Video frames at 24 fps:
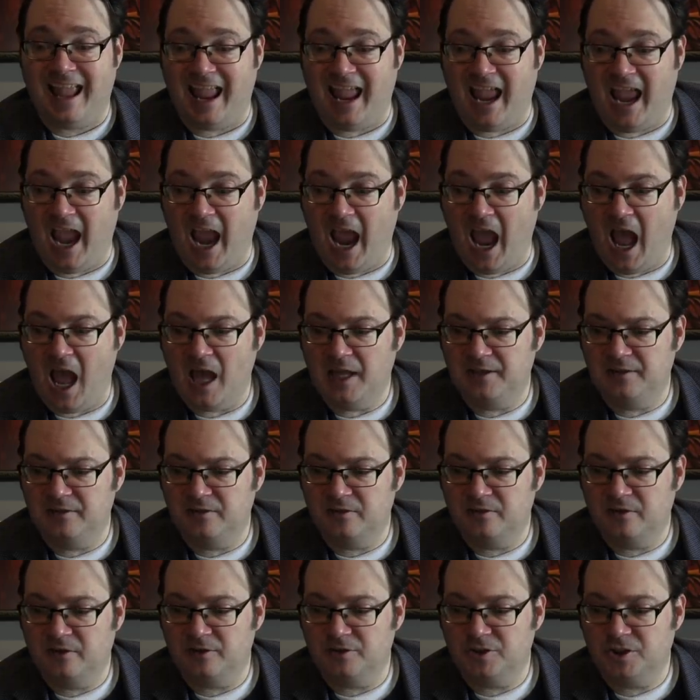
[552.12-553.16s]

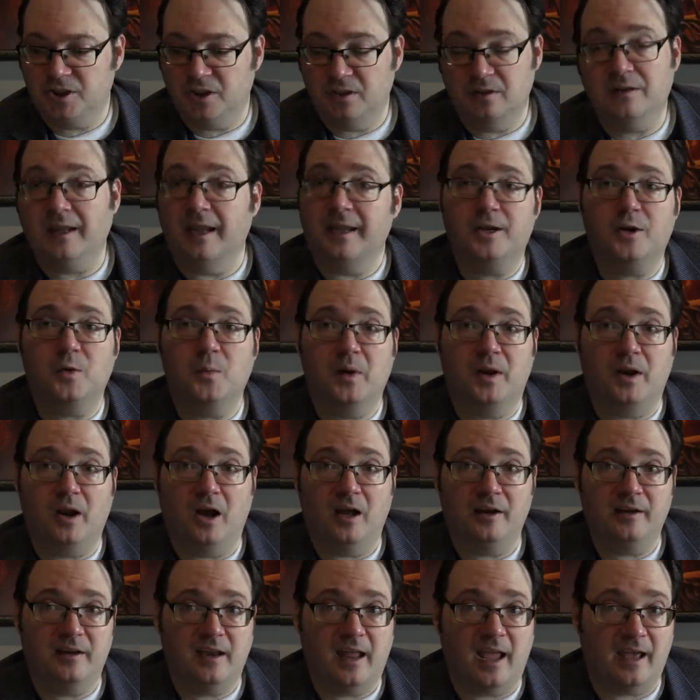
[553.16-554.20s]
And she later went
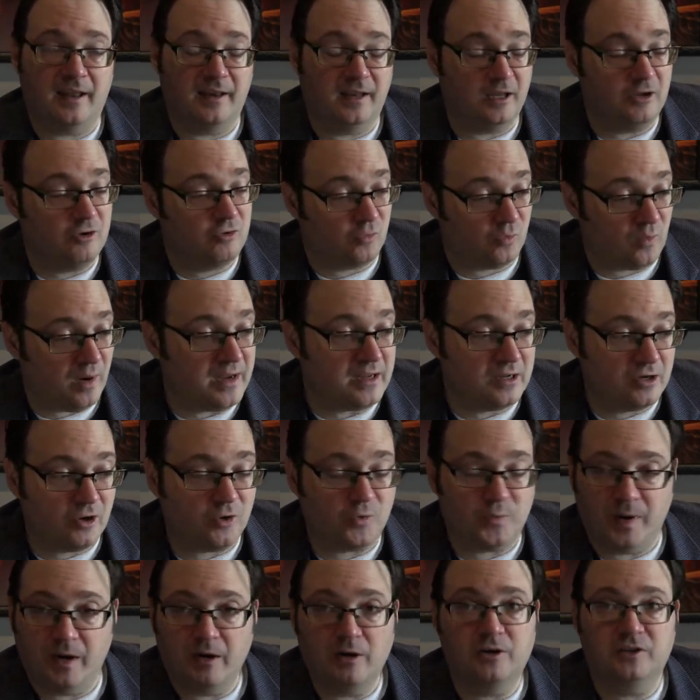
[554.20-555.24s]
on and had a great
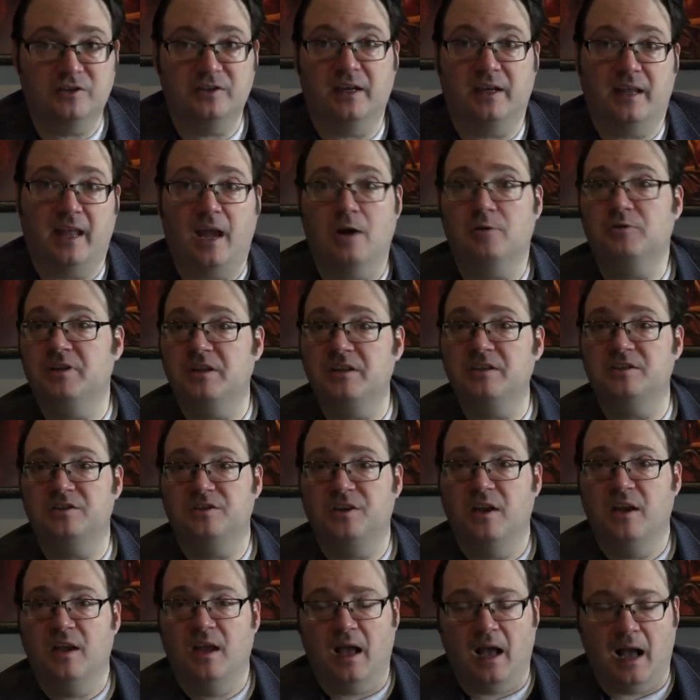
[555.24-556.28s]
career as an accountant.
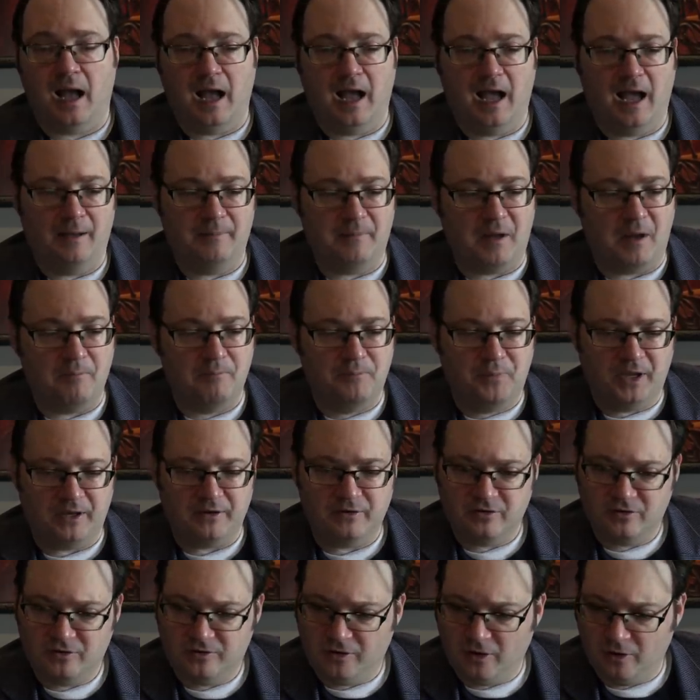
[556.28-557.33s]
Um,
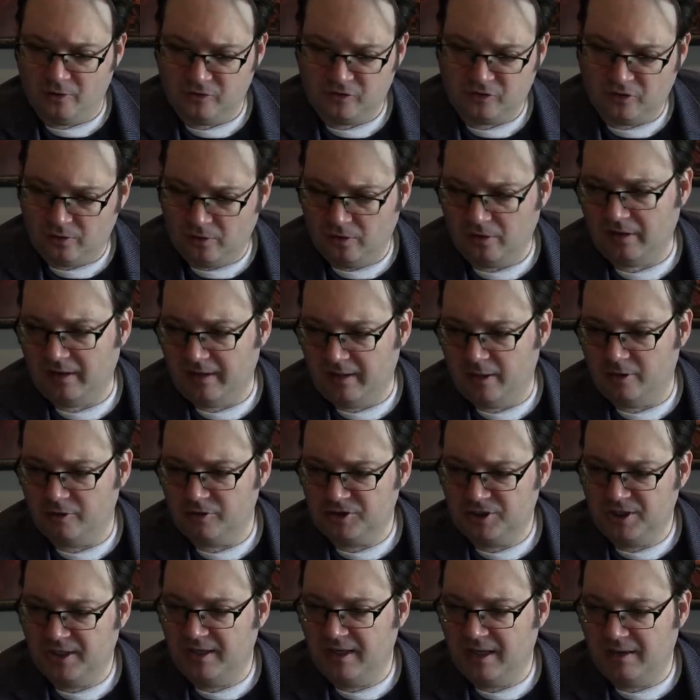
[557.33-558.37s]
but those early years,
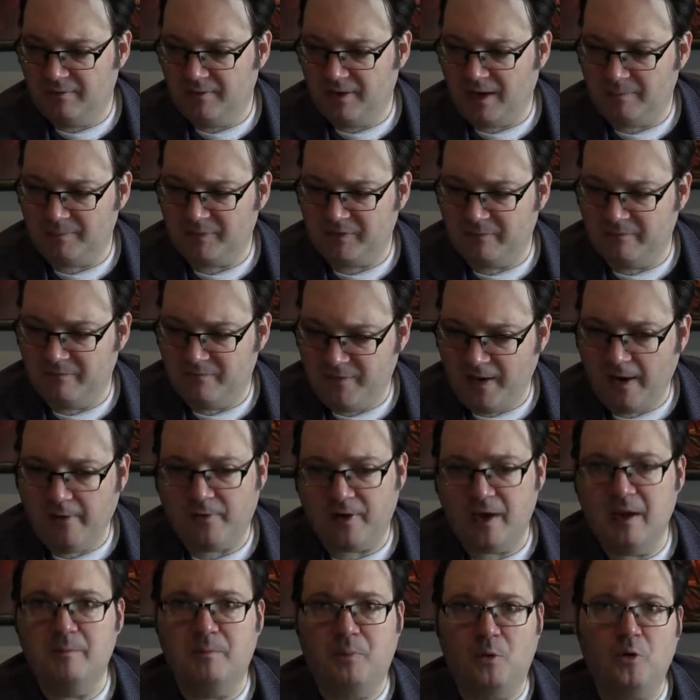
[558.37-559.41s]
she had given up some
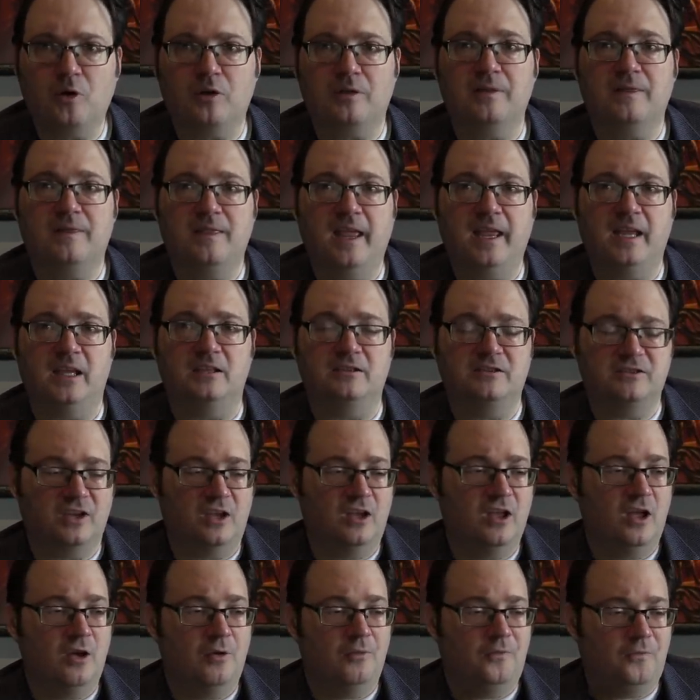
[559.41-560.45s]
very important things
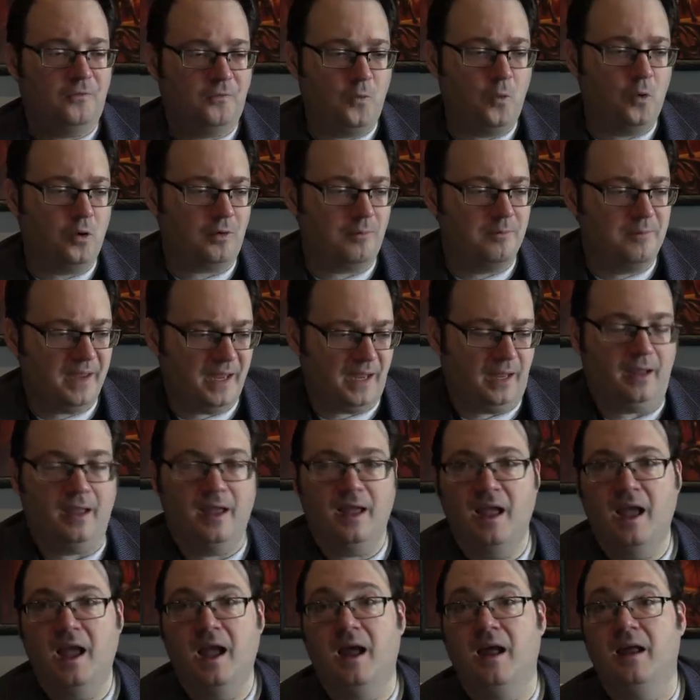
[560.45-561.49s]
for me.
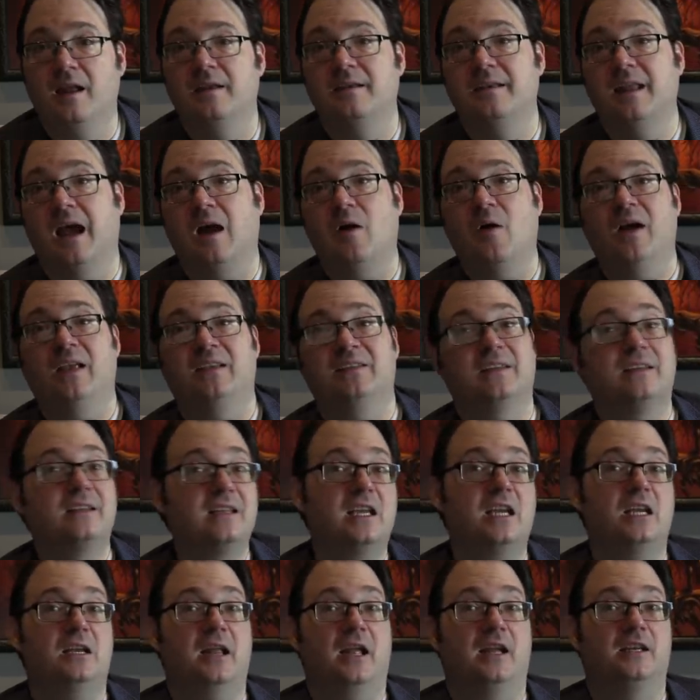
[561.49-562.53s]
Now, as a
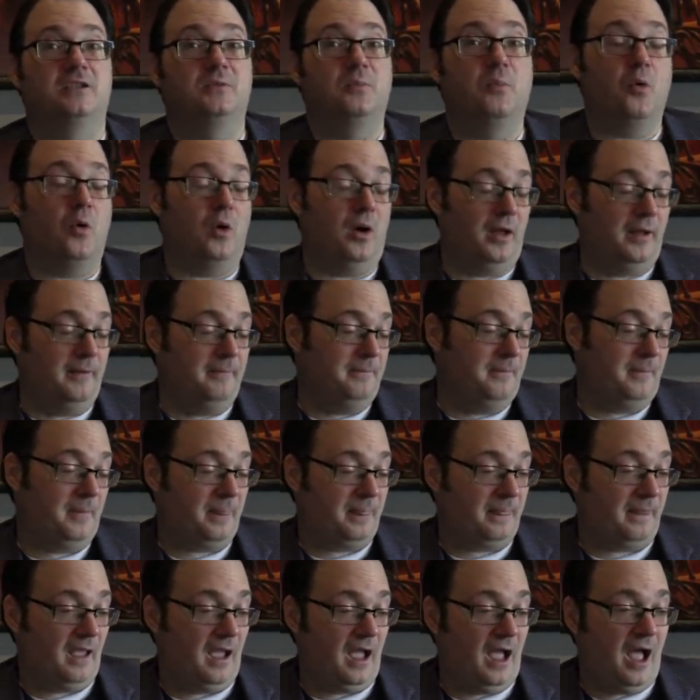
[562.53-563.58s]
teenage boy,
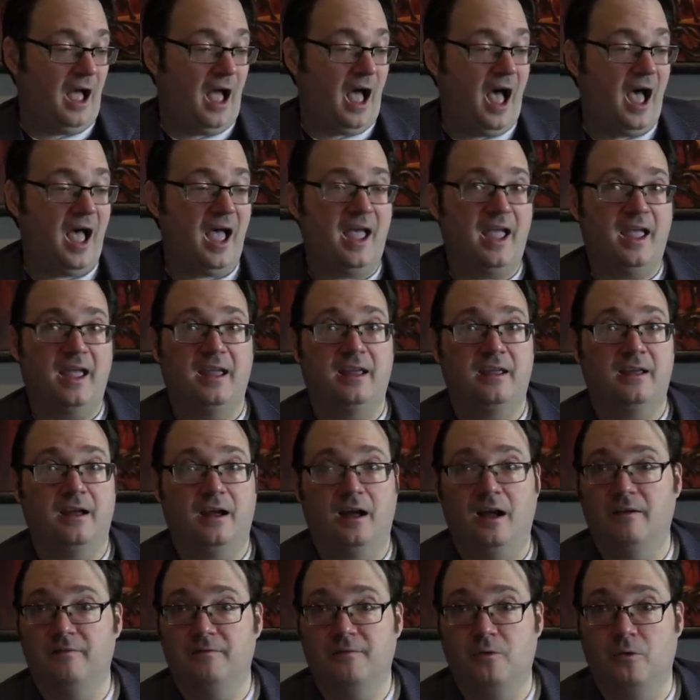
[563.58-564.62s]
I,
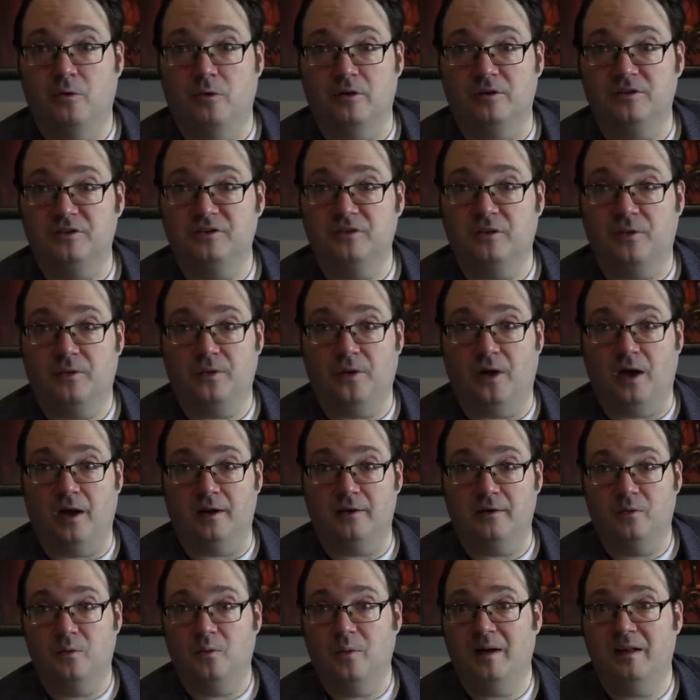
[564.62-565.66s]
of course,
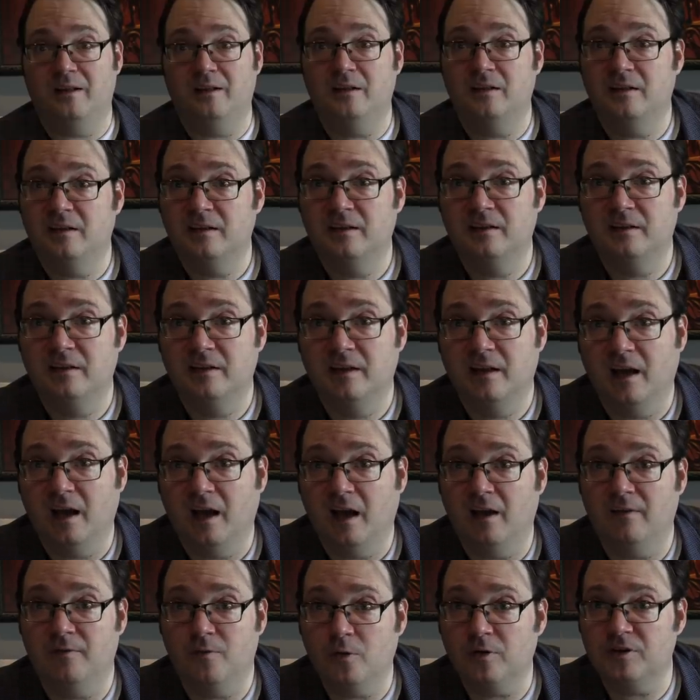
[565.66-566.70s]
thought, well,
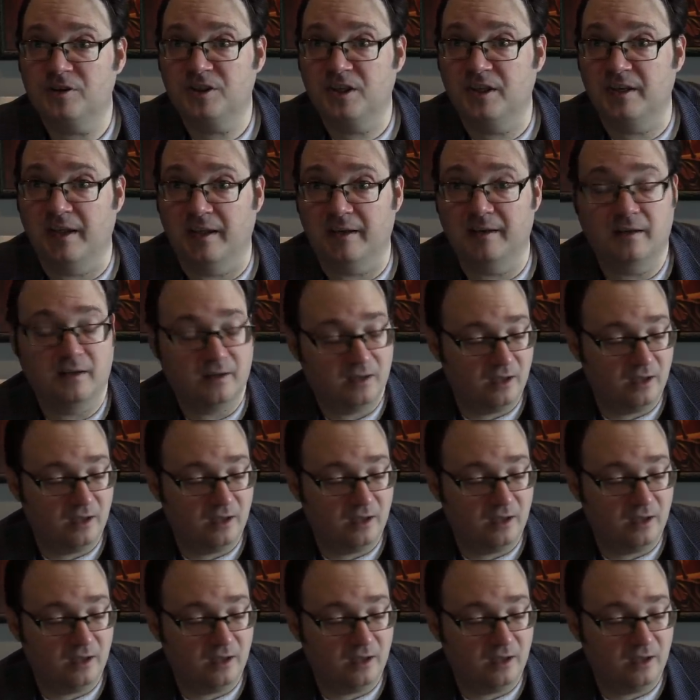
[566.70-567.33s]
of course she did.